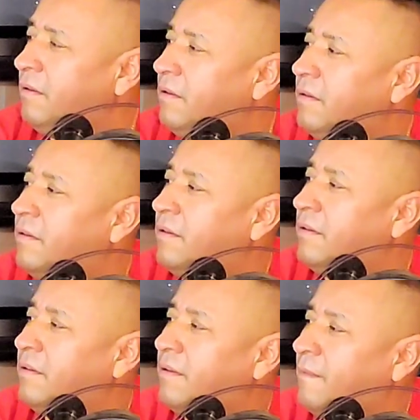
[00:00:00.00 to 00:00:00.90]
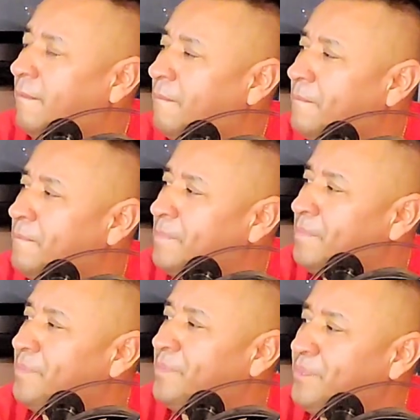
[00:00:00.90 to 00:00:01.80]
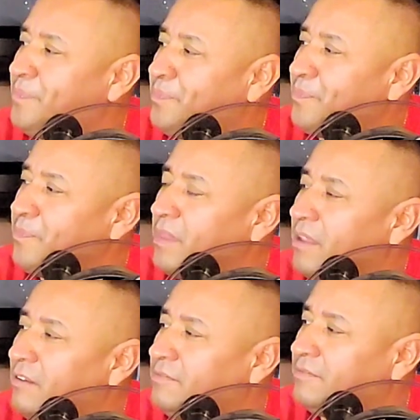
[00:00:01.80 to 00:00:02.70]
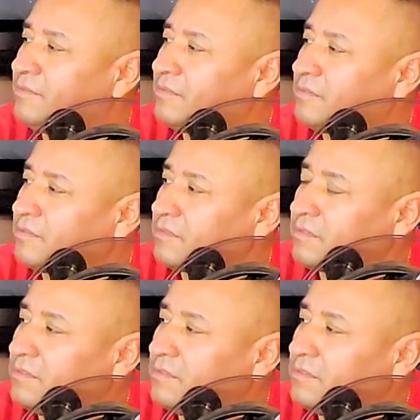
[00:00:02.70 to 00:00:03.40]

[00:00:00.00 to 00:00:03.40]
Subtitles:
moving throughout California. Well, the majority of her